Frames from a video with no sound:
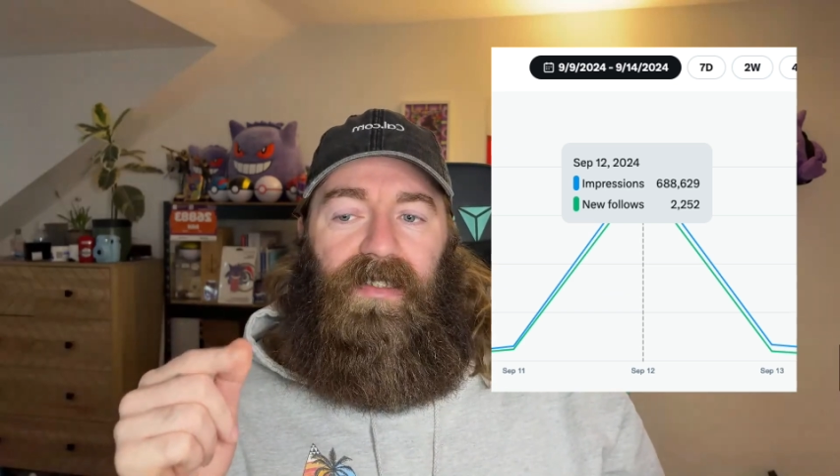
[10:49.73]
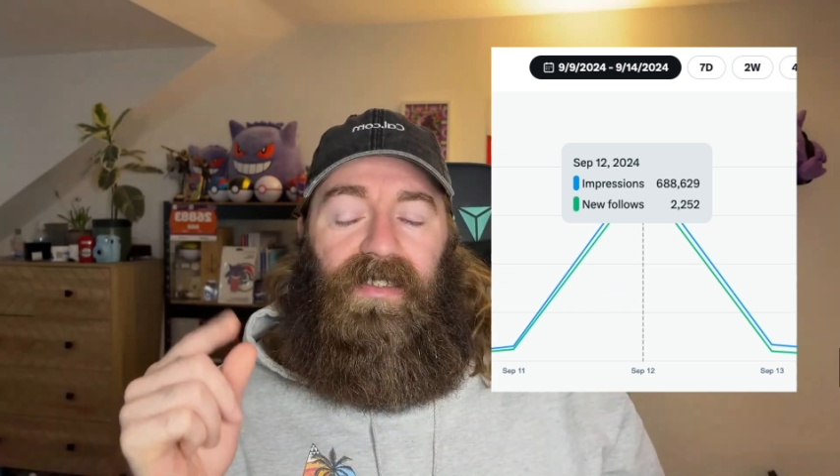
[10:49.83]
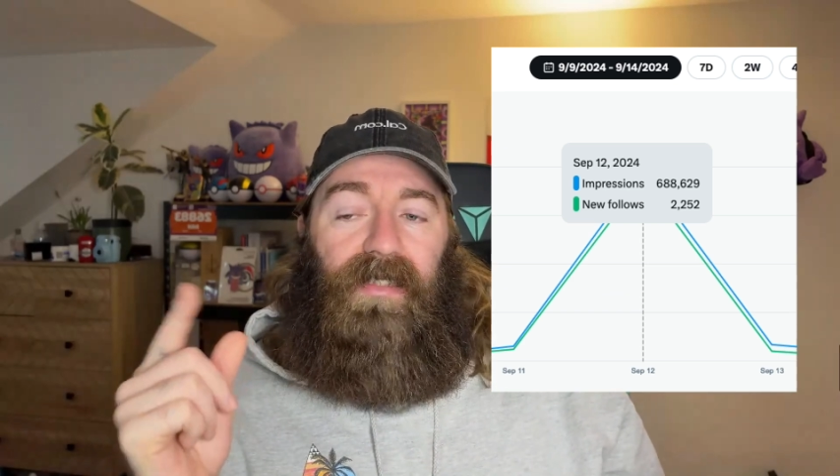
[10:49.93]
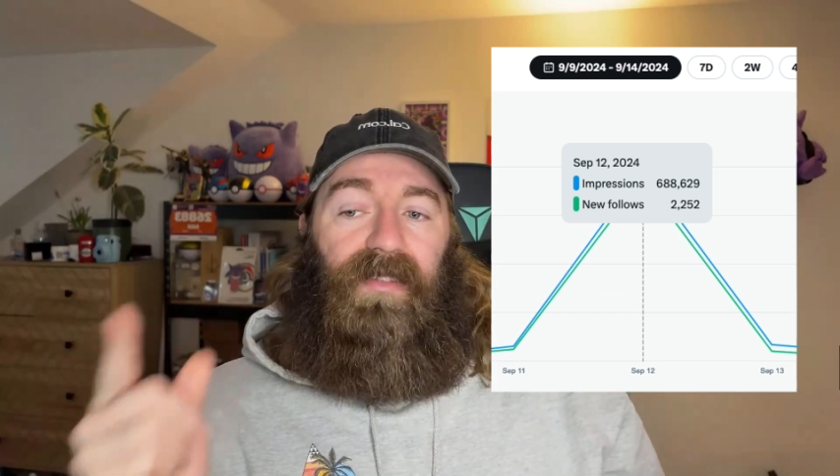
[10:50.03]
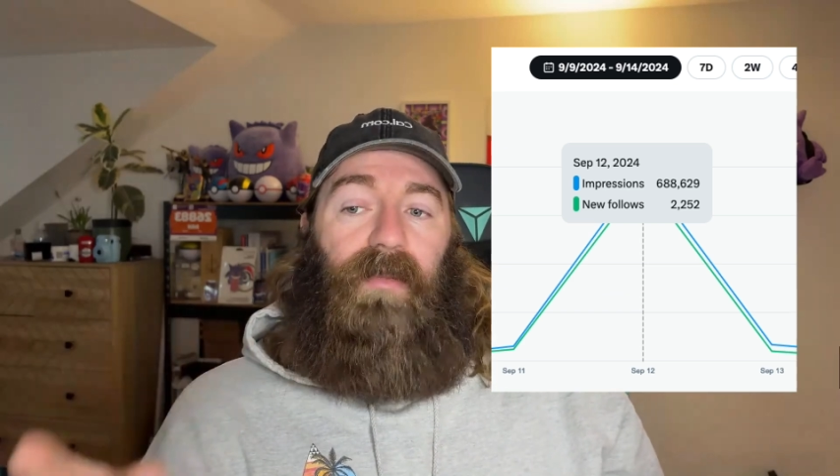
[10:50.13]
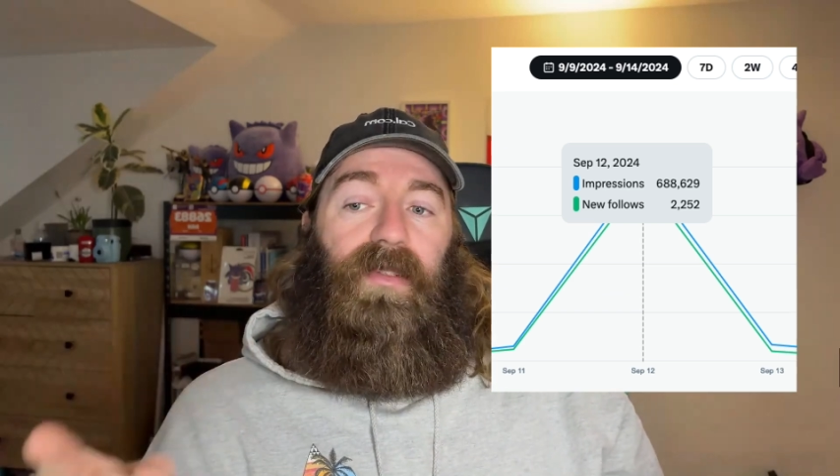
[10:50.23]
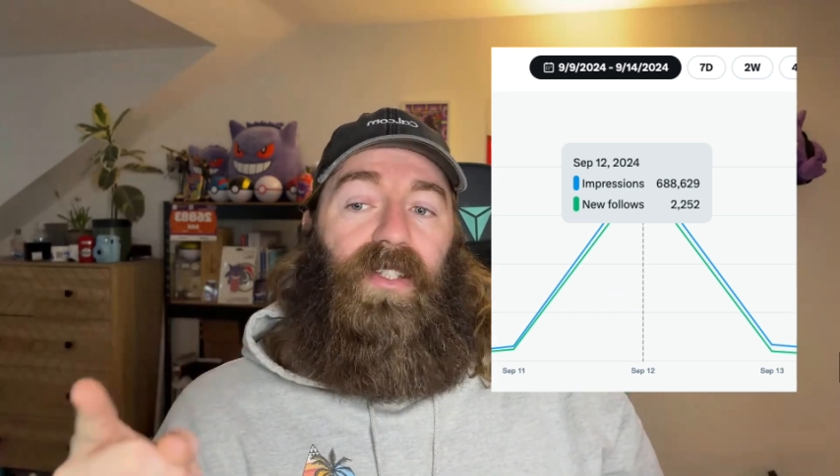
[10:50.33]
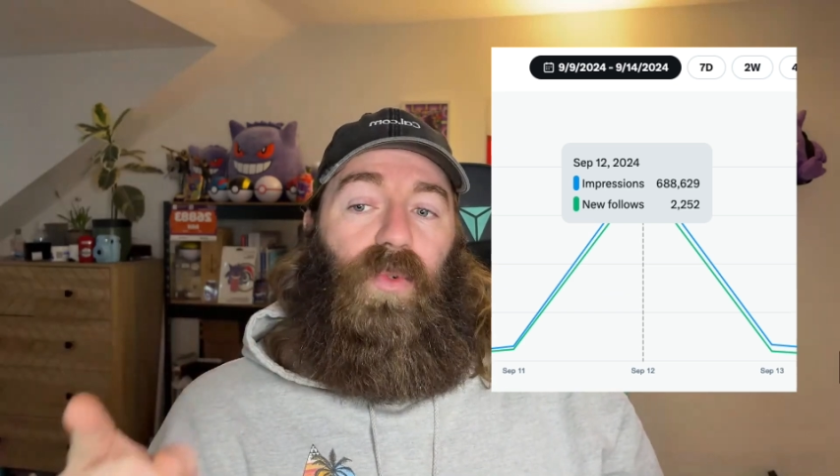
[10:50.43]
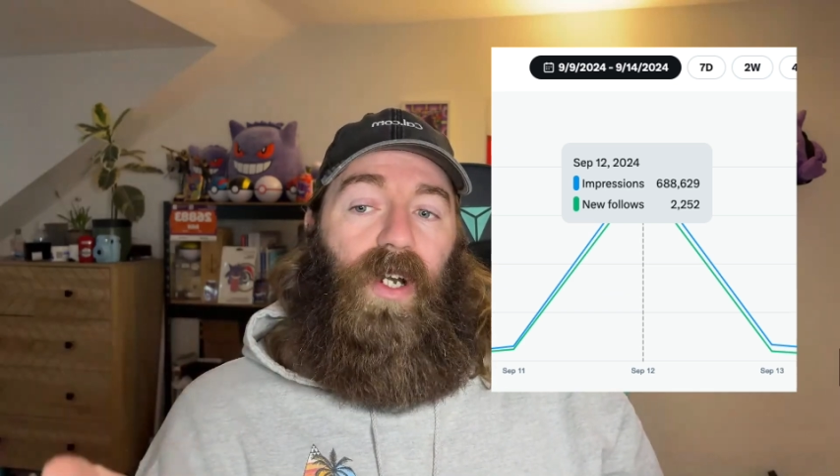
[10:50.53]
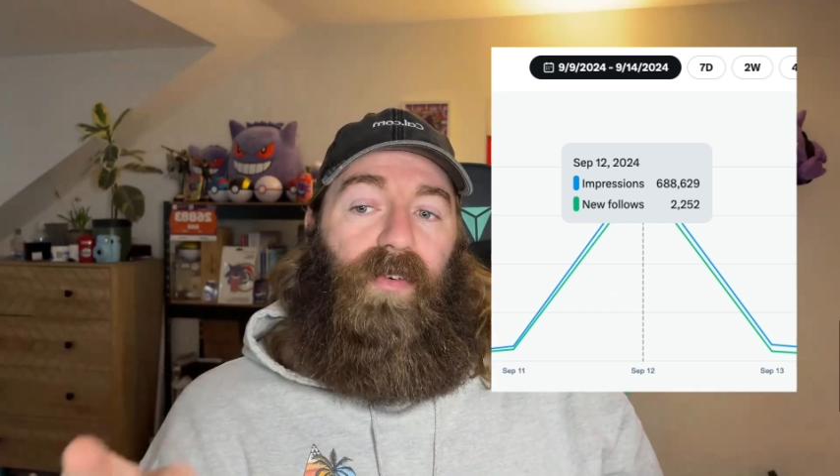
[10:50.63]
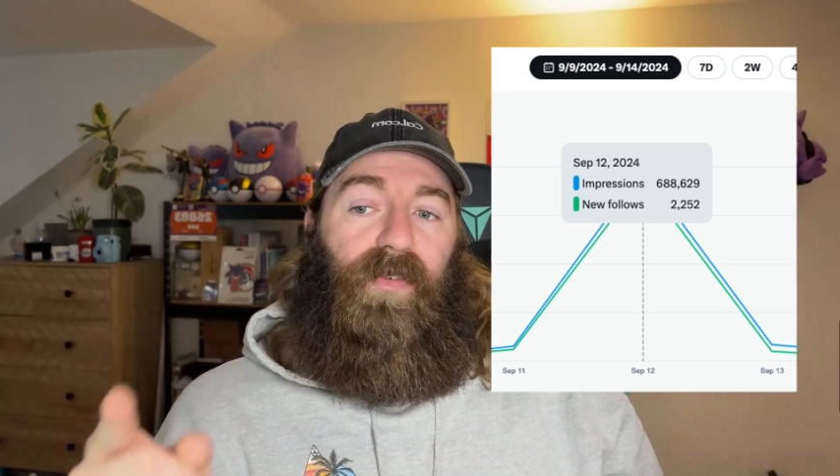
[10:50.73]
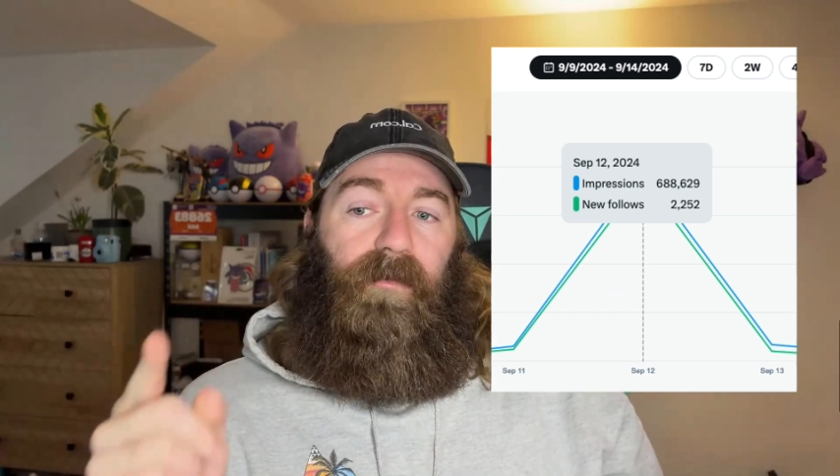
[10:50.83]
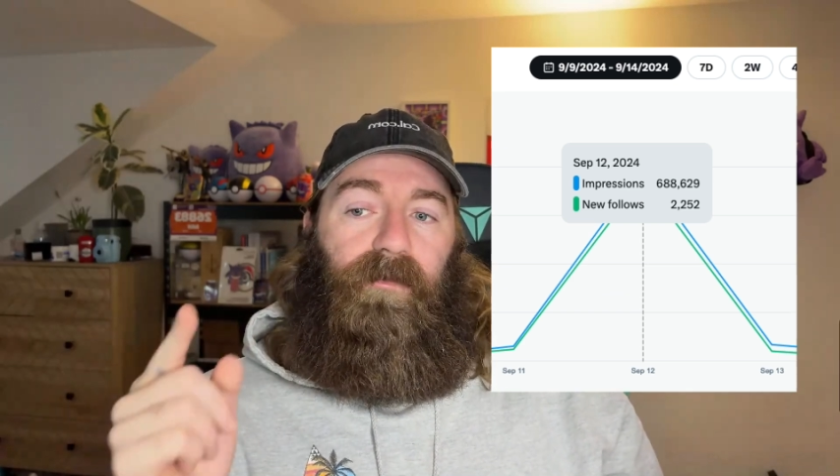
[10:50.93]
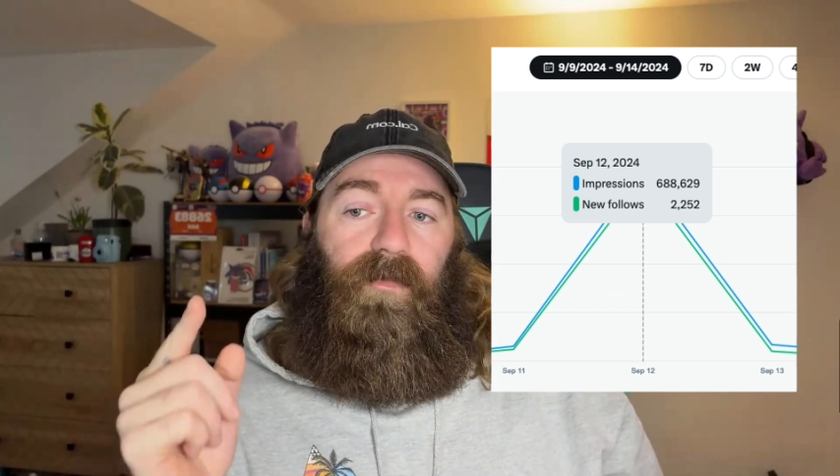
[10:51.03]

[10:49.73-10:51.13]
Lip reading: September the 12th.